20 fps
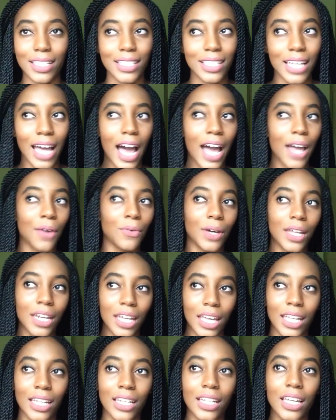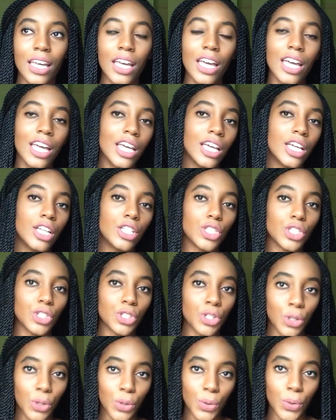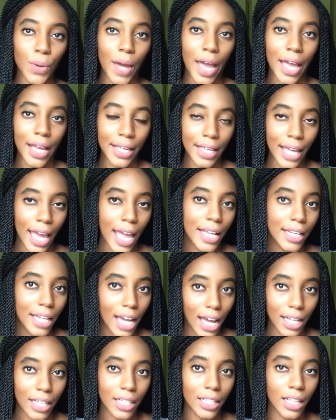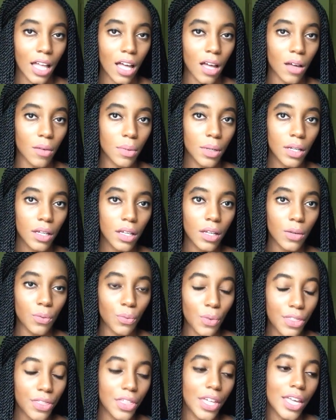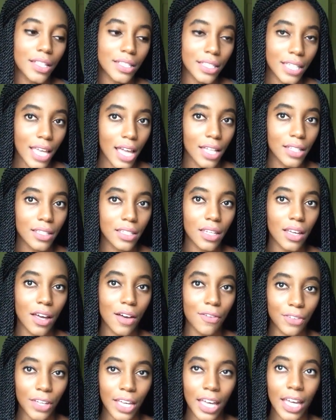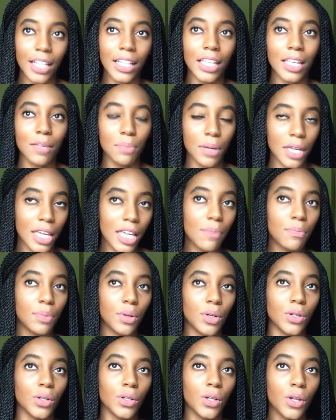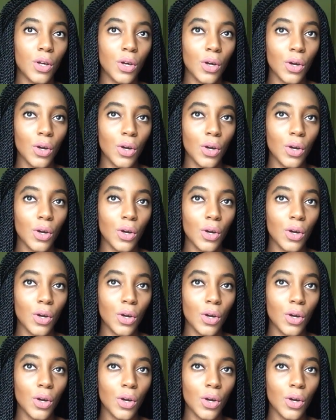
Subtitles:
This guy went in to a gay nightclub with the intent of killing people